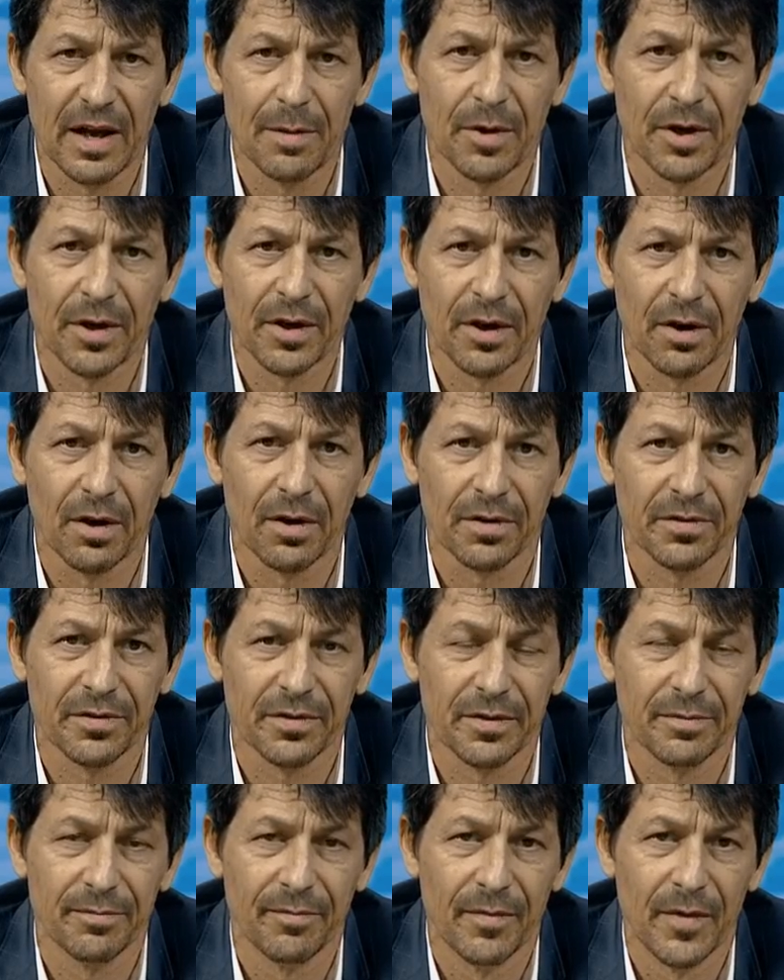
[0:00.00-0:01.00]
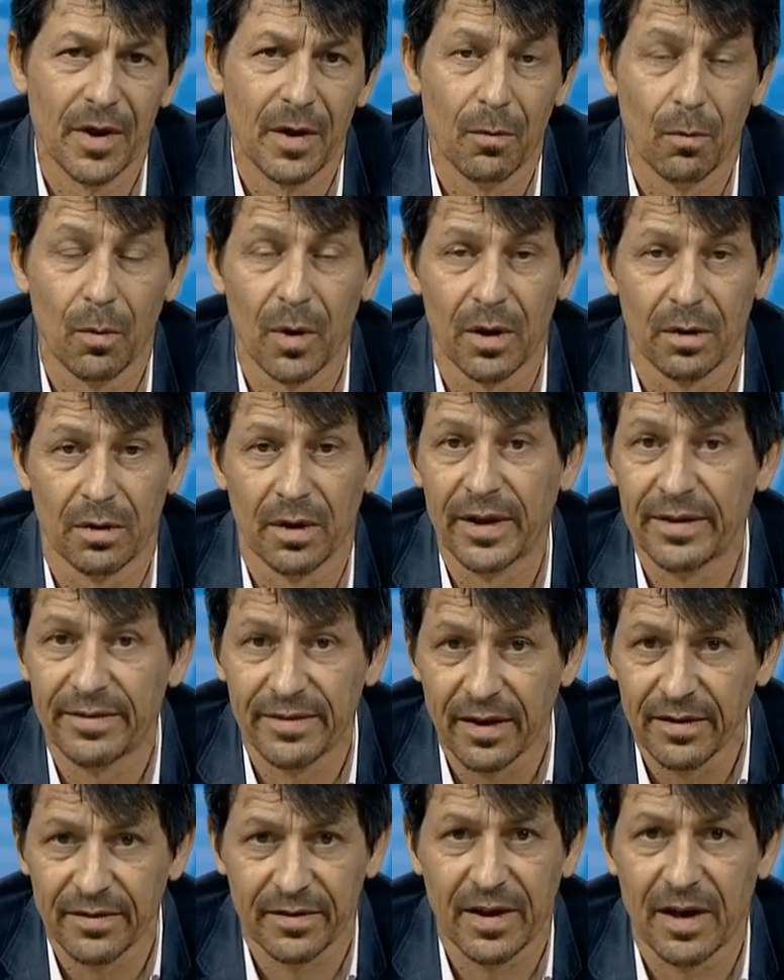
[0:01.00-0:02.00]
come at a cost. Well, it
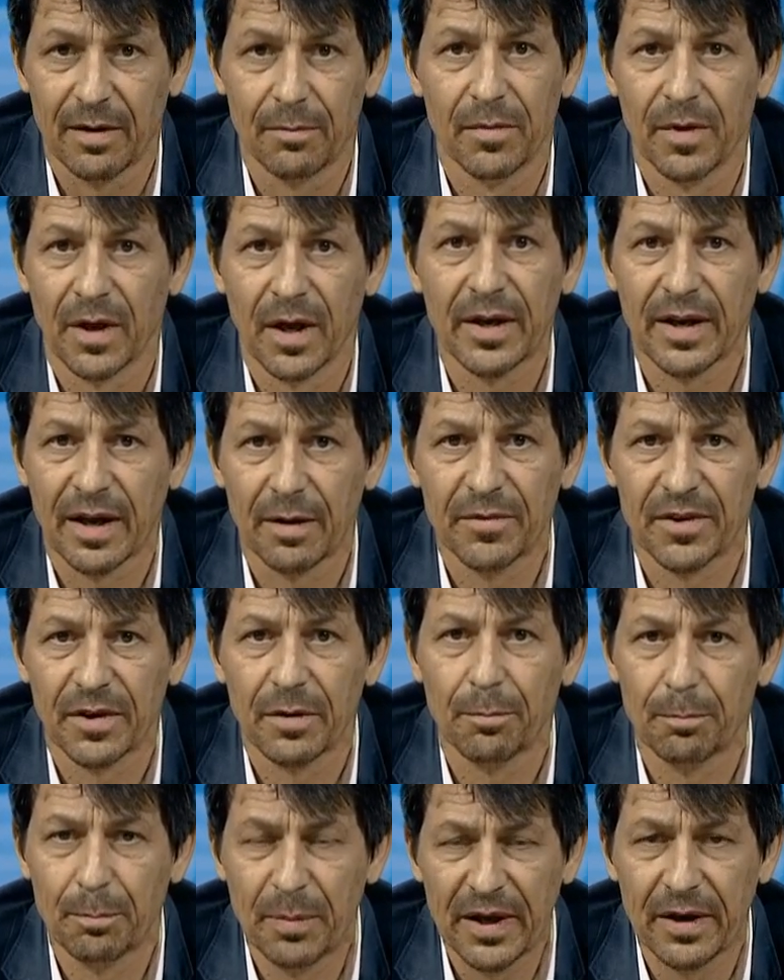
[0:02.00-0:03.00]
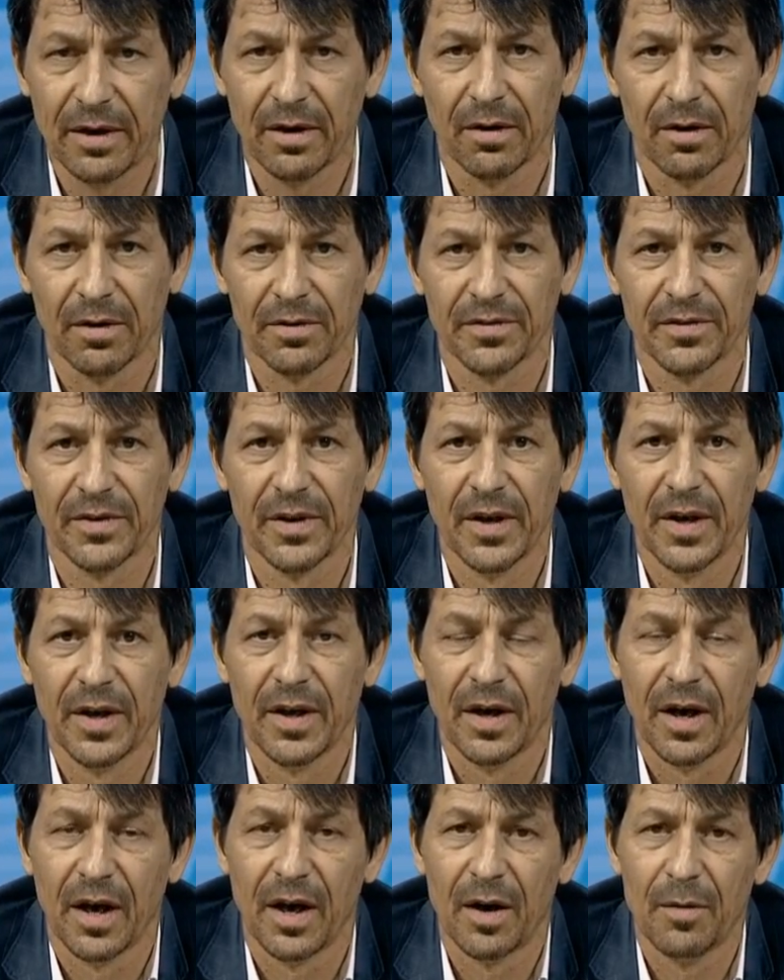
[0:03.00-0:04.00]
does come. It comes at a big cost
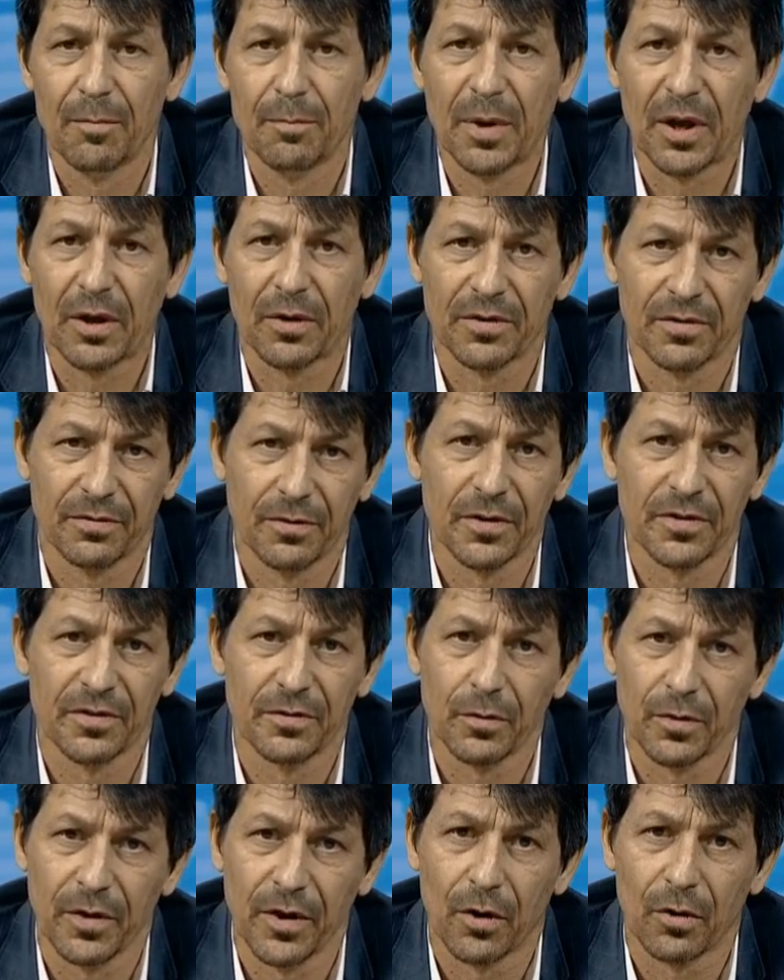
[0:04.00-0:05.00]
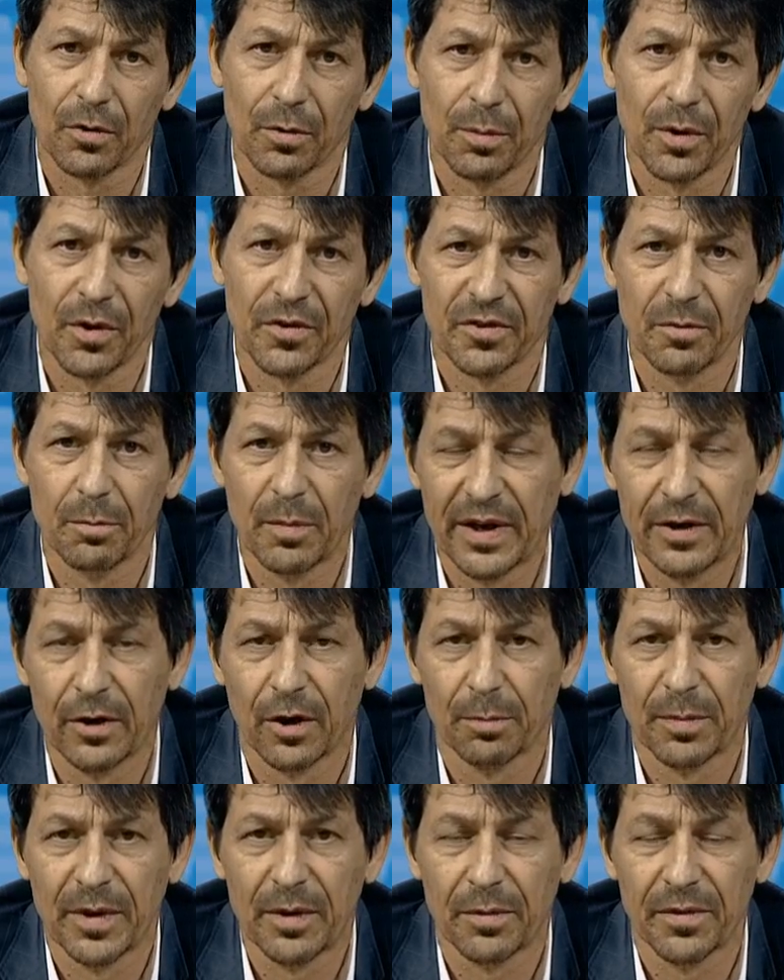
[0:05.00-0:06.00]
because, first of all, the older person may
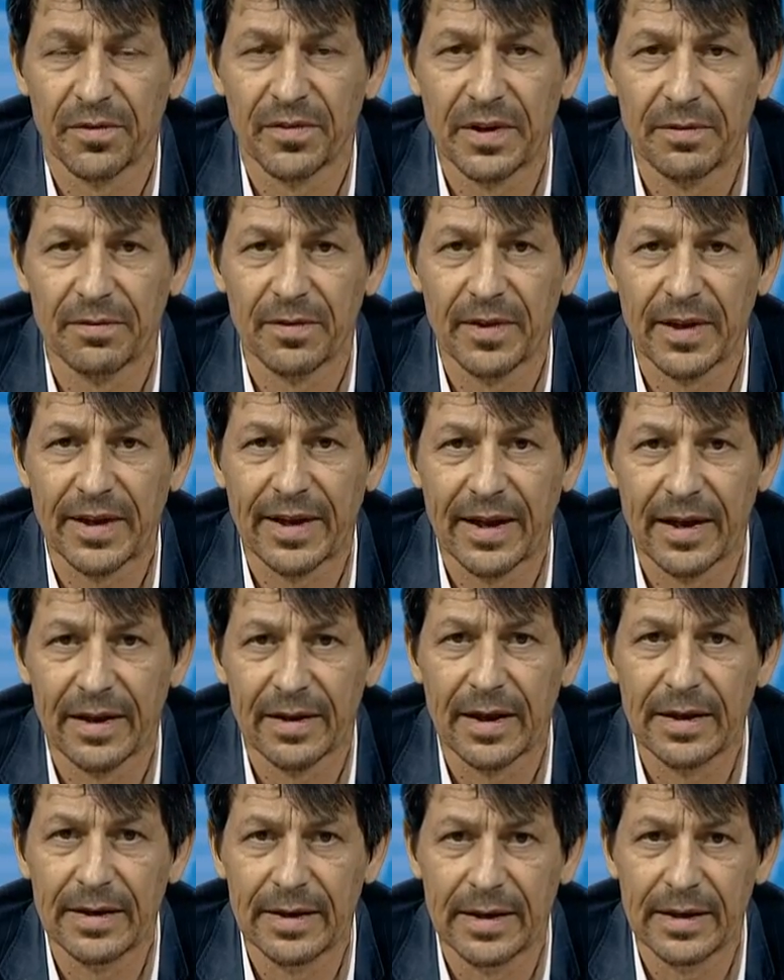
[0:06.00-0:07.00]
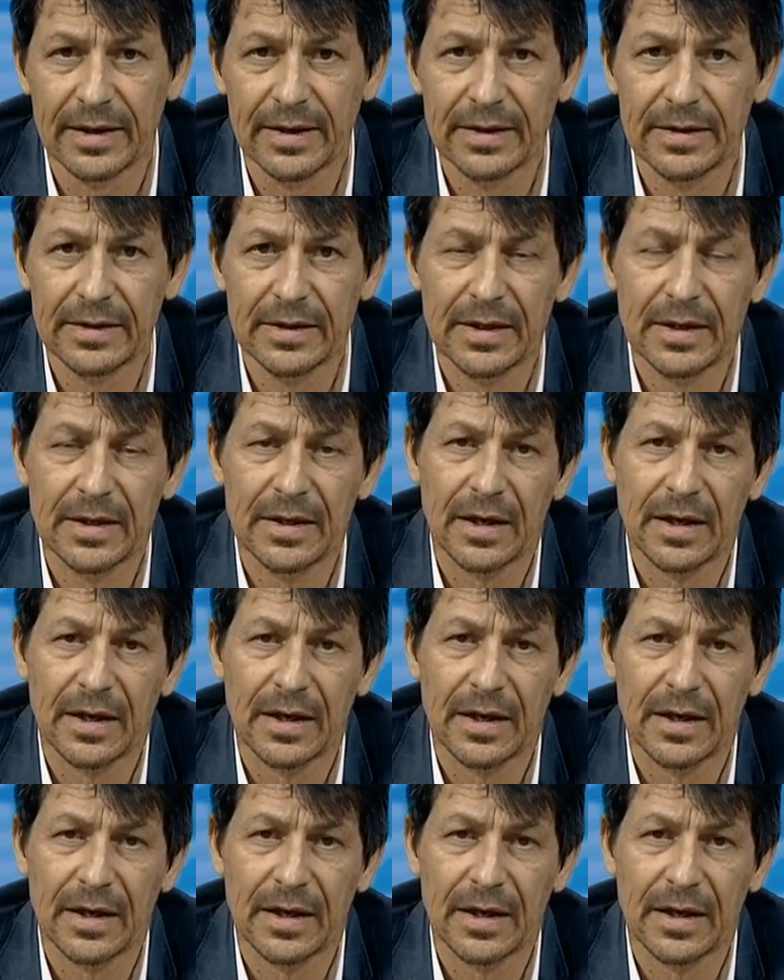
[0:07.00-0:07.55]
not be receiving the care they need.